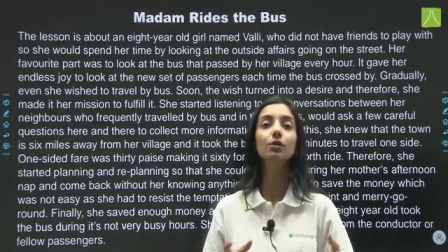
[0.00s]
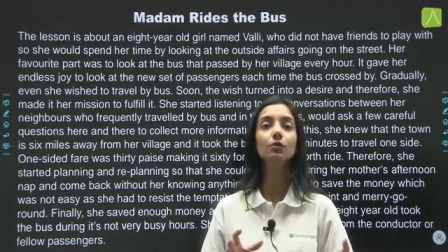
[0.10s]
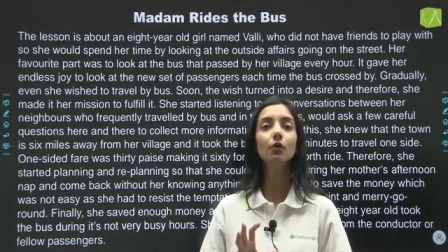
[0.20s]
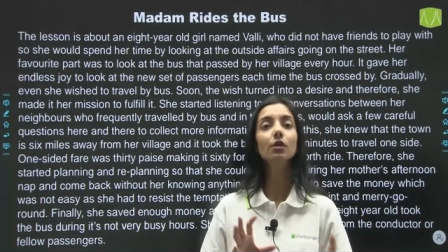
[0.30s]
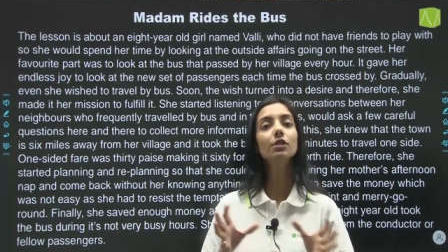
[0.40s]

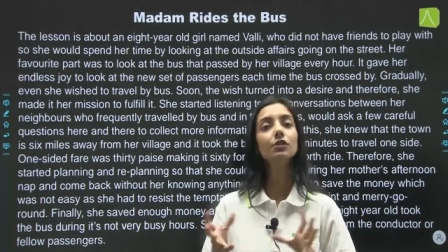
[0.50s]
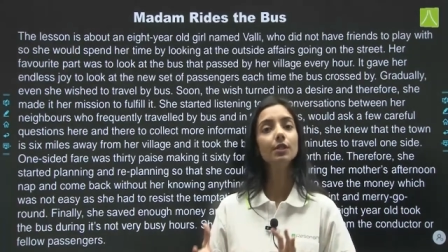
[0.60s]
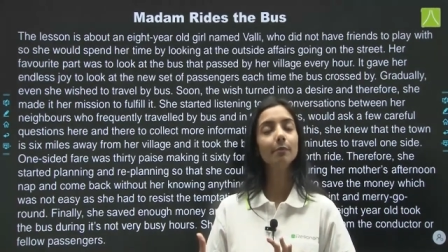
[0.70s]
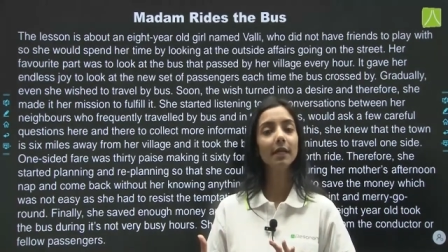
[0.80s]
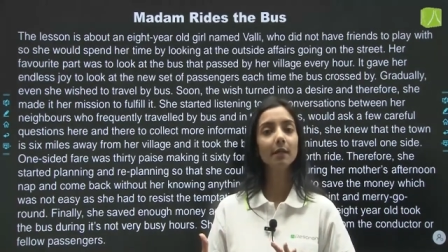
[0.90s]
So
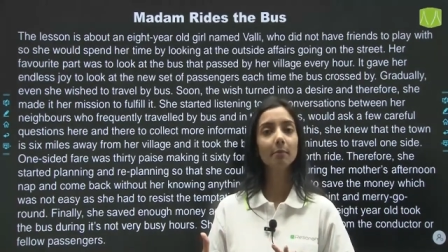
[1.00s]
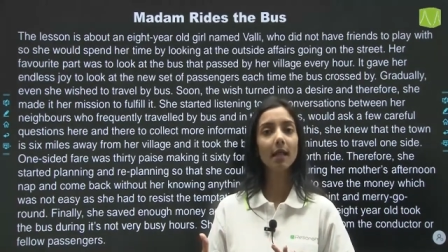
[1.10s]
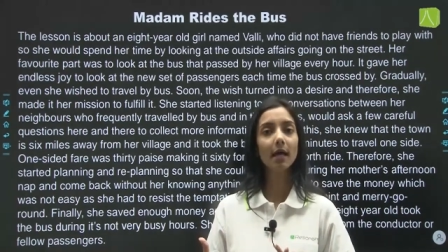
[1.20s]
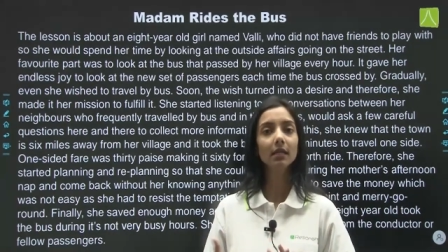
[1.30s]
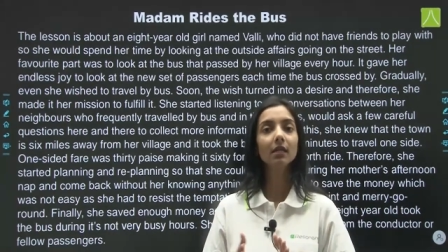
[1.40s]
she made a
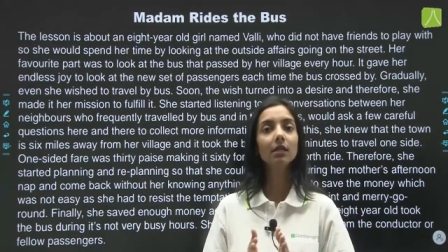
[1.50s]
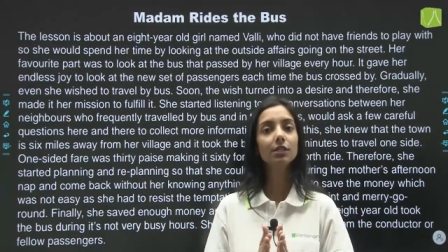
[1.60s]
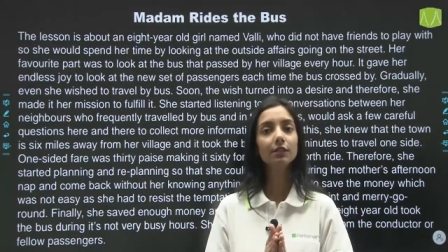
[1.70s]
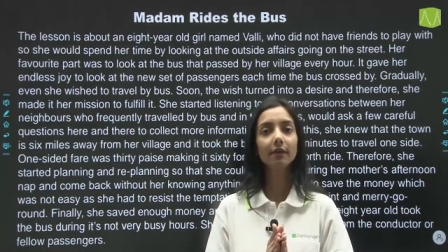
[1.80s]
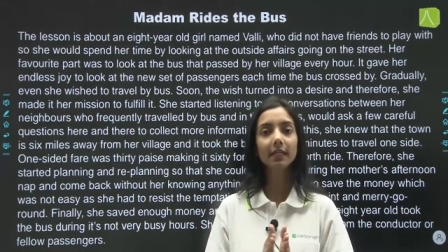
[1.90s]
plan.
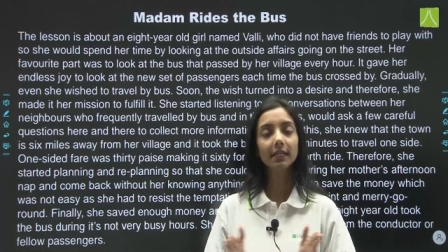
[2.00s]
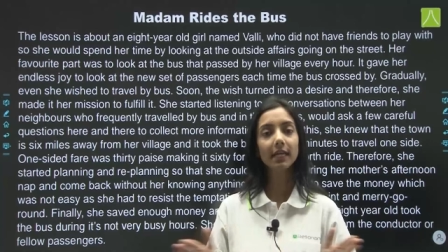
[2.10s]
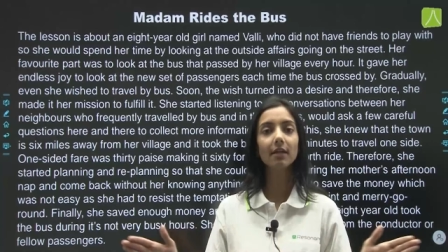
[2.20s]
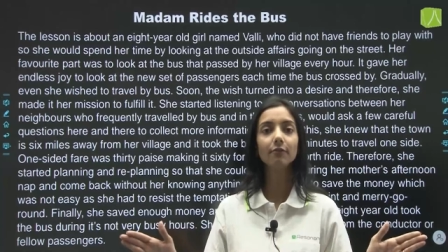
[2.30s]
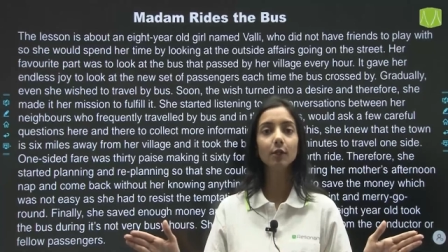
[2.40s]
She very
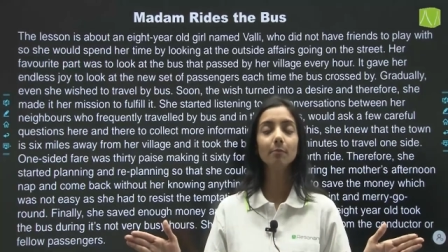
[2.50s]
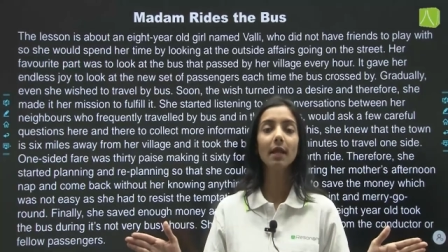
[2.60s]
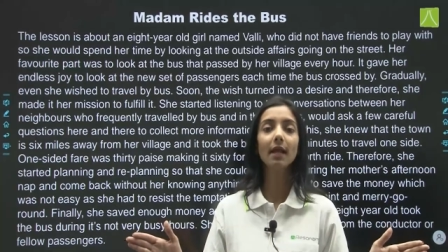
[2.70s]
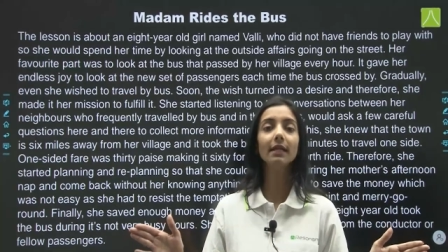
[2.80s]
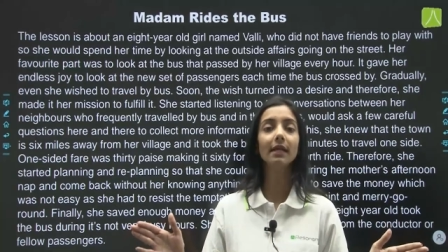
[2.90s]
carefully
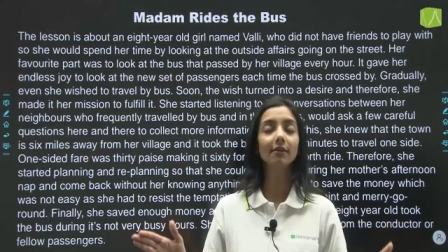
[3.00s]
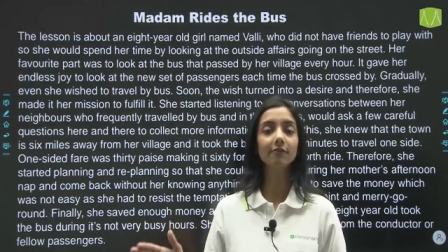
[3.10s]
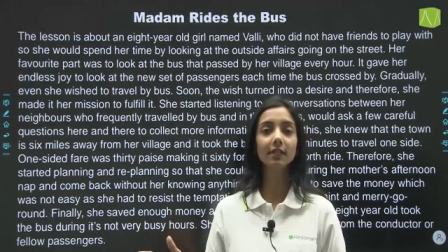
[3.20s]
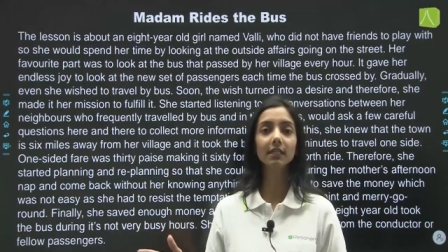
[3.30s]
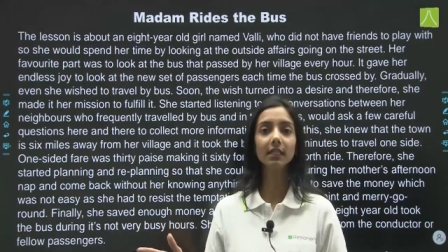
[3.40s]
planned
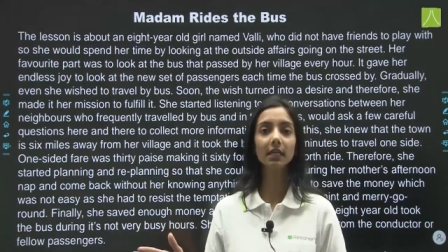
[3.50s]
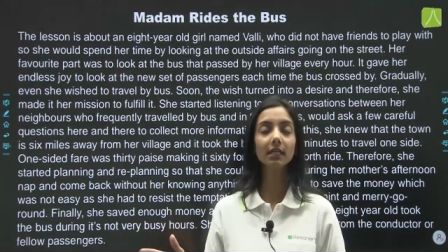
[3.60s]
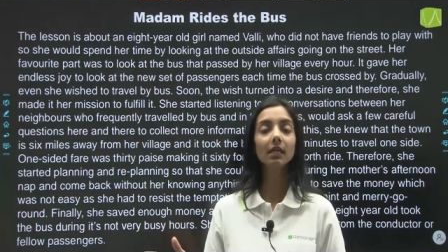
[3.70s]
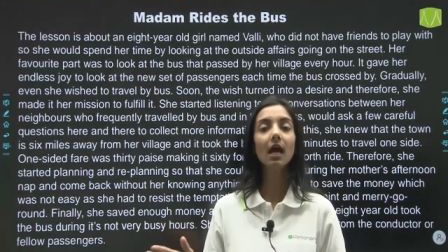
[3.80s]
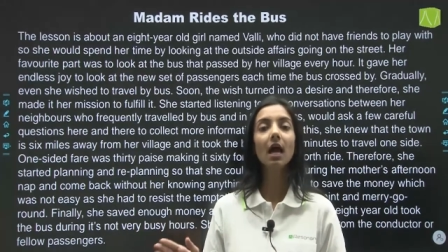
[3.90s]

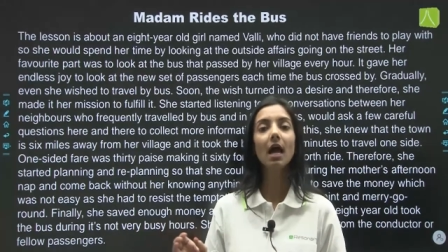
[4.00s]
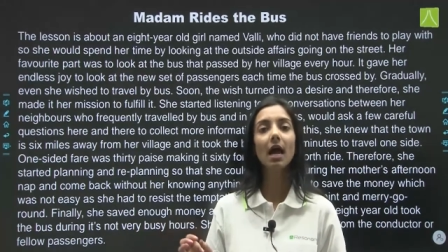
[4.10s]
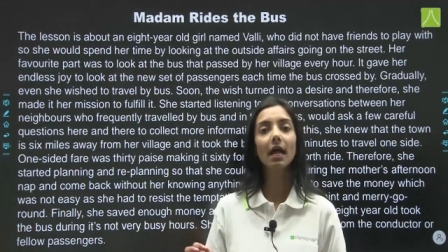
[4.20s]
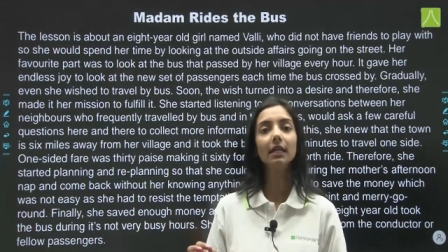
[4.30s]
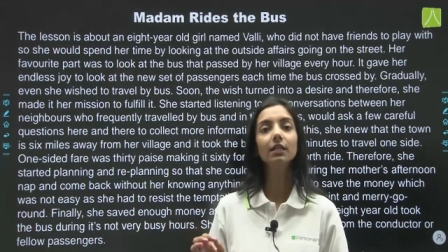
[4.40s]
everything,
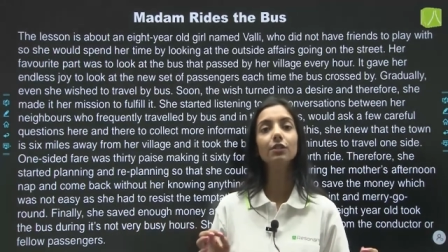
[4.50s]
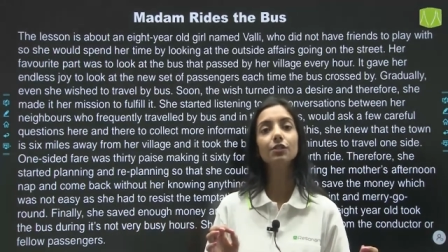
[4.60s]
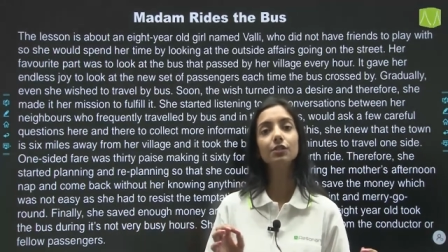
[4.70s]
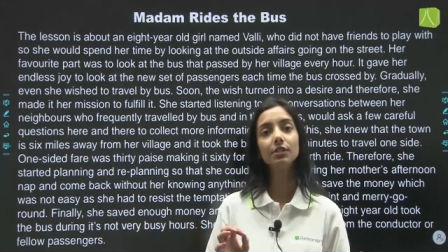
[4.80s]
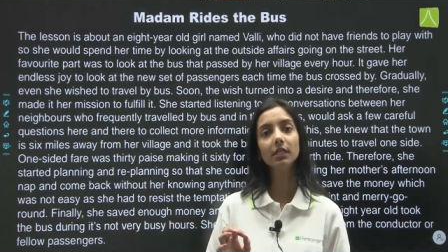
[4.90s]
and
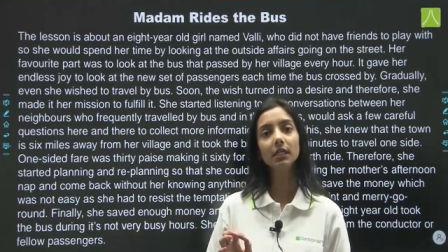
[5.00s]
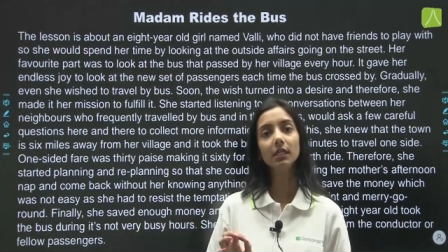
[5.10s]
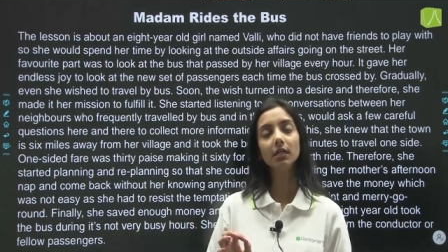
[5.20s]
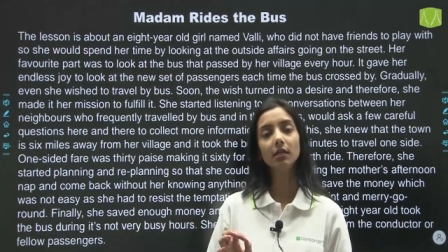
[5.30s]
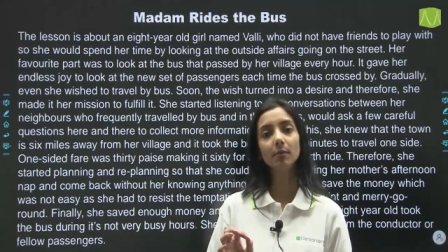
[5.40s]

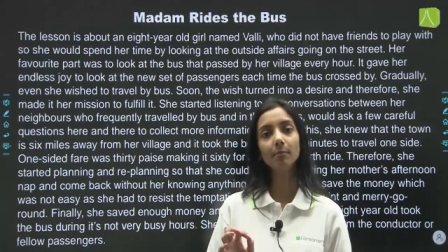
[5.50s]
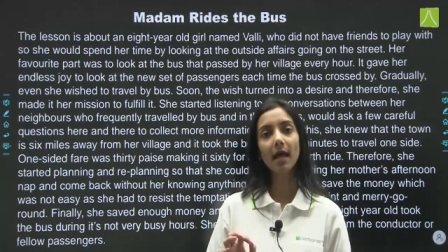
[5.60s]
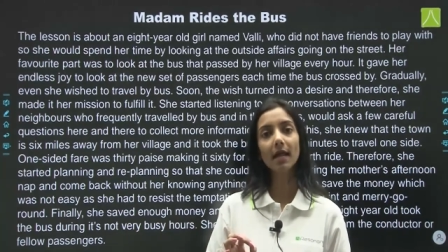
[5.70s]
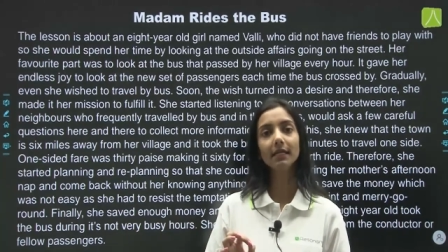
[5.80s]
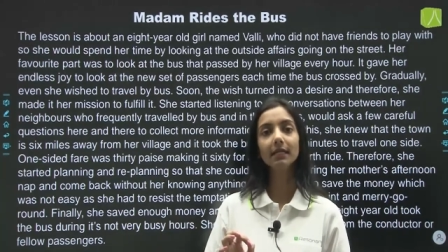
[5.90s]
she uh,
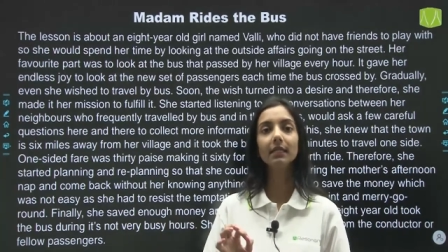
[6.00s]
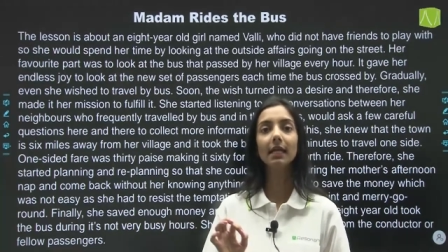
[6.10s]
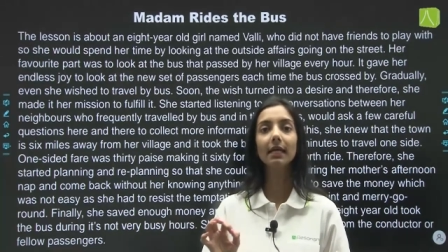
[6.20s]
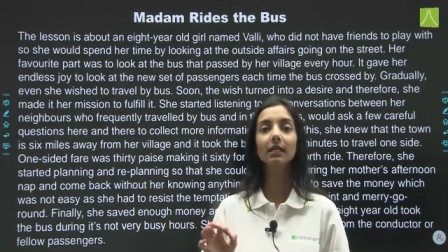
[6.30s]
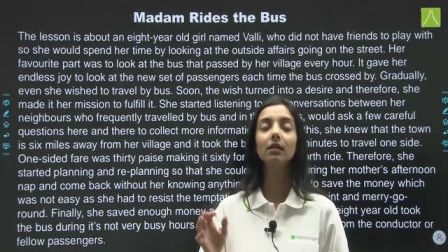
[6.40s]
planned it
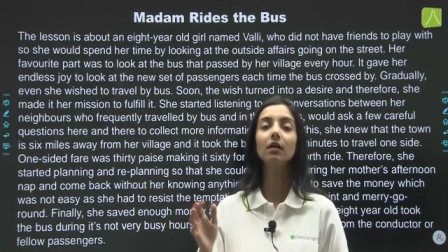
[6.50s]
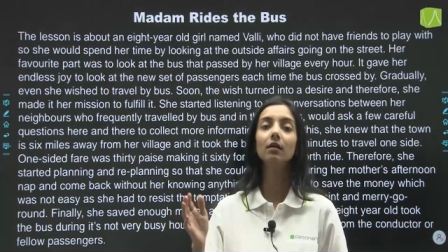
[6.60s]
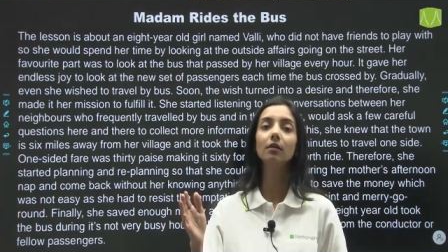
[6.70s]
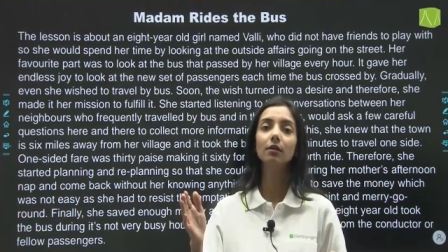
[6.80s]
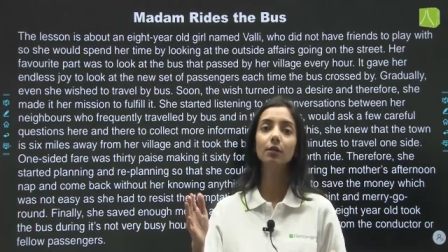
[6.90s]
like
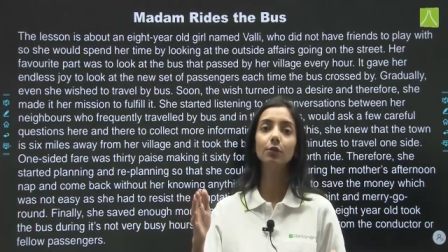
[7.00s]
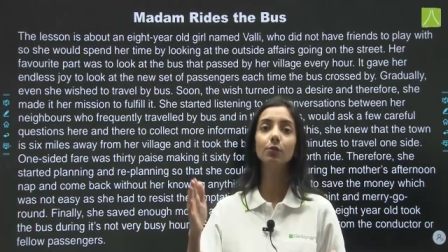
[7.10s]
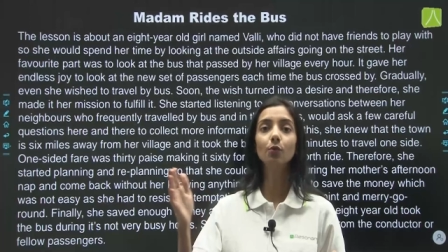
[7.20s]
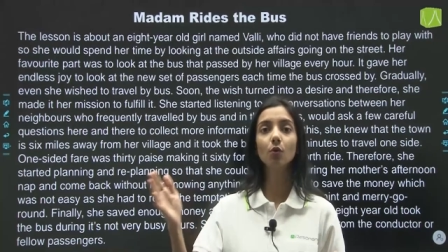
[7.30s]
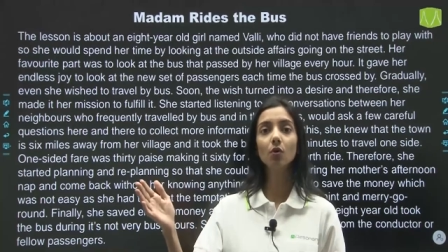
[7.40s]
uh,
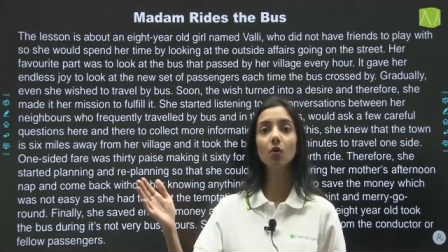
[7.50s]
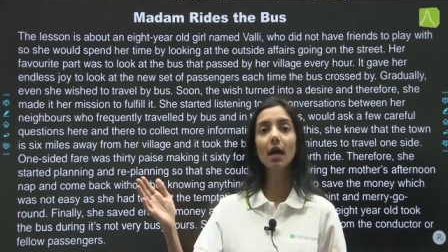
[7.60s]
to go